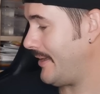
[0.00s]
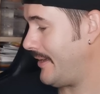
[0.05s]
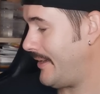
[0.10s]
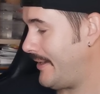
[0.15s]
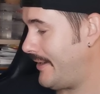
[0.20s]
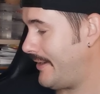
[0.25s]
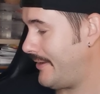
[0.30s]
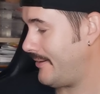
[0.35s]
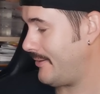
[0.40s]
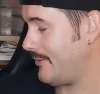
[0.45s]

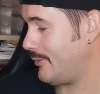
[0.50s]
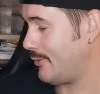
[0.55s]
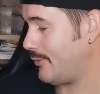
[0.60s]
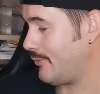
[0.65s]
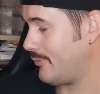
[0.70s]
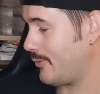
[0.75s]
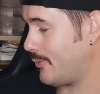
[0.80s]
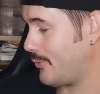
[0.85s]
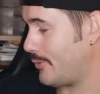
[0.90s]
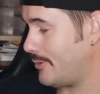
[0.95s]
And
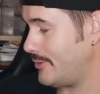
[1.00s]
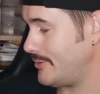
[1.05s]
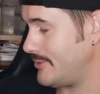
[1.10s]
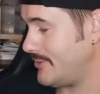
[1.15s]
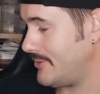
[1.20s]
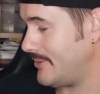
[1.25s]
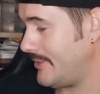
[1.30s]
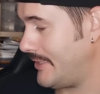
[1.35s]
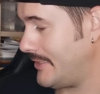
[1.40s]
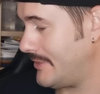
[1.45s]
of
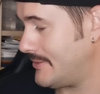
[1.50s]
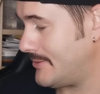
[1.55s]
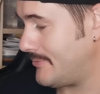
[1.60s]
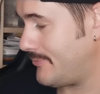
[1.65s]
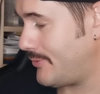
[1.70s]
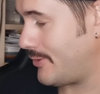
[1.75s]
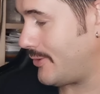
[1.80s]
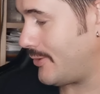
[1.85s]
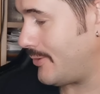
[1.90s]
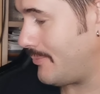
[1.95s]
course it's
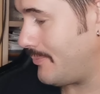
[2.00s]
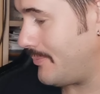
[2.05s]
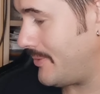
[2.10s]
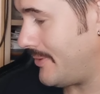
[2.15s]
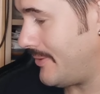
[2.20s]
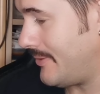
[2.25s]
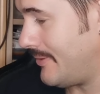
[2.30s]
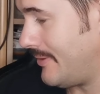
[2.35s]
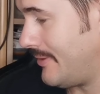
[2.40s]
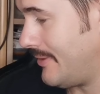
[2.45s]

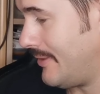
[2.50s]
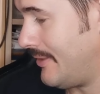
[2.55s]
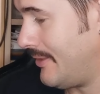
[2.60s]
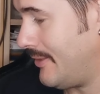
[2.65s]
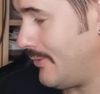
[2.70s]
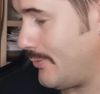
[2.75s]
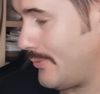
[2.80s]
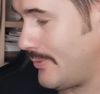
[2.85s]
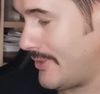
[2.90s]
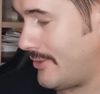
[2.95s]
from
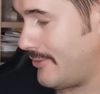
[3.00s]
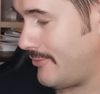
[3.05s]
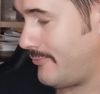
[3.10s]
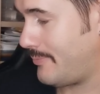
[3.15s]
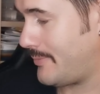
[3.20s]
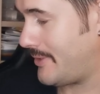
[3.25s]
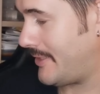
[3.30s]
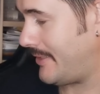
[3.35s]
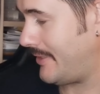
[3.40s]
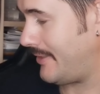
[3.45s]
one
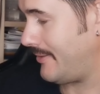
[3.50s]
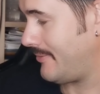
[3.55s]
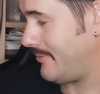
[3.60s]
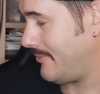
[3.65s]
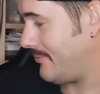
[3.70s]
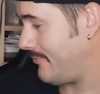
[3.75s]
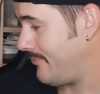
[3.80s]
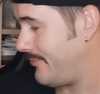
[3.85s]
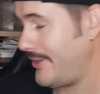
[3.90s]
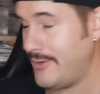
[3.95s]
of my
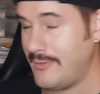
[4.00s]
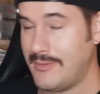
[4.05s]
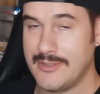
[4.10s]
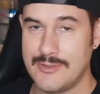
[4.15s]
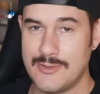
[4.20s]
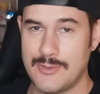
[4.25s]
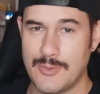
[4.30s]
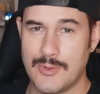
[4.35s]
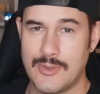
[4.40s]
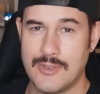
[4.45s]

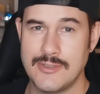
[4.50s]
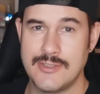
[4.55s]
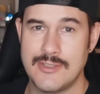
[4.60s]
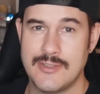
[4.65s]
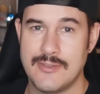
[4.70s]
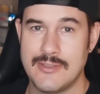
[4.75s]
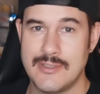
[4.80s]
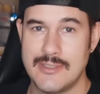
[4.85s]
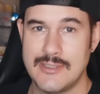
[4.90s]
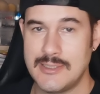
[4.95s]
favorite
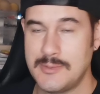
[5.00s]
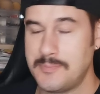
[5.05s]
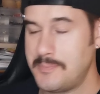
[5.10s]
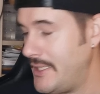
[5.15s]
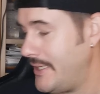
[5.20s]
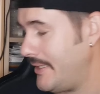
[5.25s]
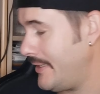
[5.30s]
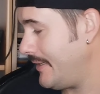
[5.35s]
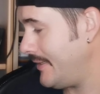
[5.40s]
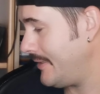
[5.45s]
stores,
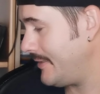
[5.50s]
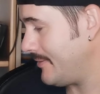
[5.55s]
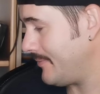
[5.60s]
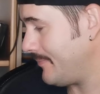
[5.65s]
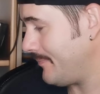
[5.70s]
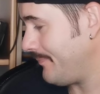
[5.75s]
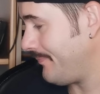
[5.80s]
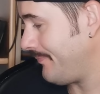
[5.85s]
Speeding,